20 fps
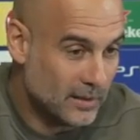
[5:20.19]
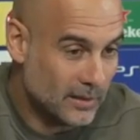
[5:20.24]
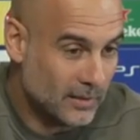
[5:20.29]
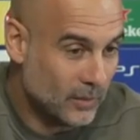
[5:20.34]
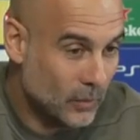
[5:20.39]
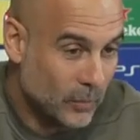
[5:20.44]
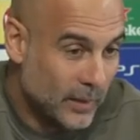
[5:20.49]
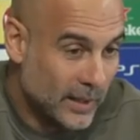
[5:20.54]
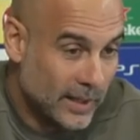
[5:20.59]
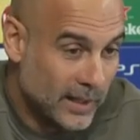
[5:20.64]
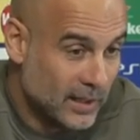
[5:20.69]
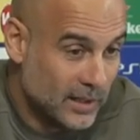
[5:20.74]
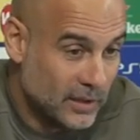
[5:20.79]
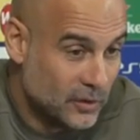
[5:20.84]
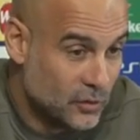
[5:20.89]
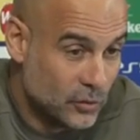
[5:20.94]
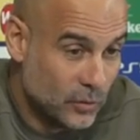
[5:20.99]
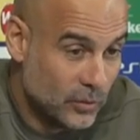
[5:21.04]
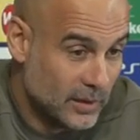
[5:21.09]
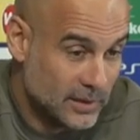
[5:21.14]
Nobody can
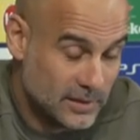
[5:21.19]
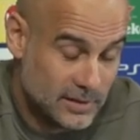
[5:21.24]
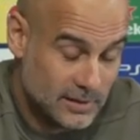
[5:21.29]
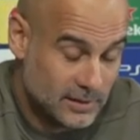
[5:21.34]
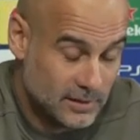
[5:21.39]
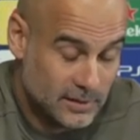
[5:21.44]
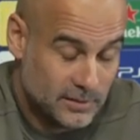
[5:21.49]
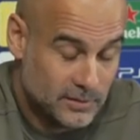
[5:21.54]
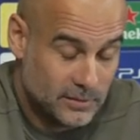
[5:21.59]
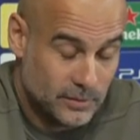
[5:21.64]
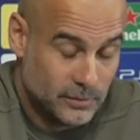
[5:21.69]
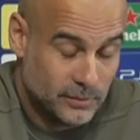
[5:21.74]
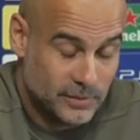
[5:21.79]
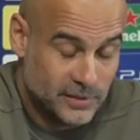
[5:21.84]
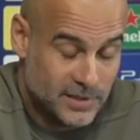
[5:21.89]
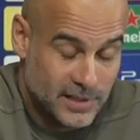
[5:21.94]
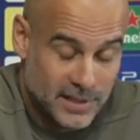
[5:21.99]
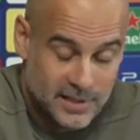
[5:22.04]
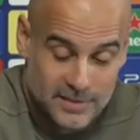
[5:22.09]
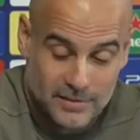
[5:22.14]
assure us. So we
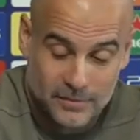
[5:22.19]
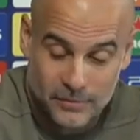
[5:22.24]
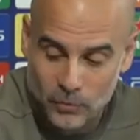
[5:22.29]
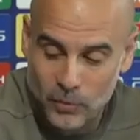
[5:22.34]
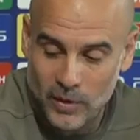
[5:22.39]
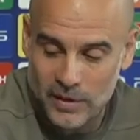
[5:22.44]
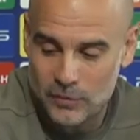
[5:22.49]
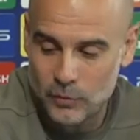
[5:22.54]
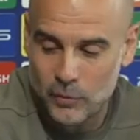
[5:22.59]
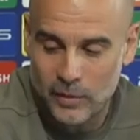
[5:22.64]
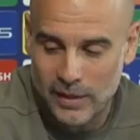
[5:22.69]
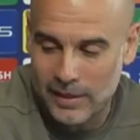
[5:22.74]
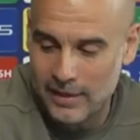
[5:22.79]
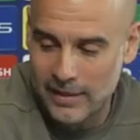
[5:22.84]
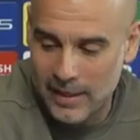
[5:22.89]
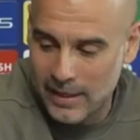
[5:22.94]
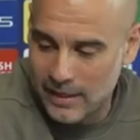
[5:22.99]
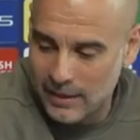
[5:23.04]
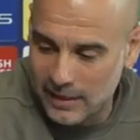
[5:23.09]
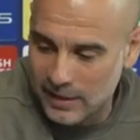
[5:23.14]
just, once we are
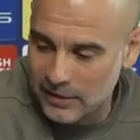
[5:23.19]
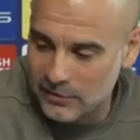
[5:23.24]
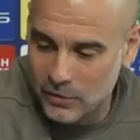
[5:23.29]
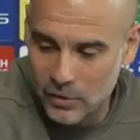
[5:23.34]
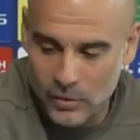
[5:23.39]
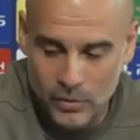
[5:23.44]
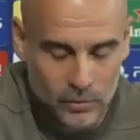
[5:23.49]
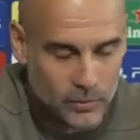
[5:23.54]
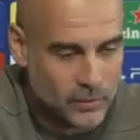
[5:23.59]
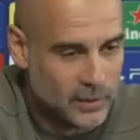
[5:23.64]
there, let's go.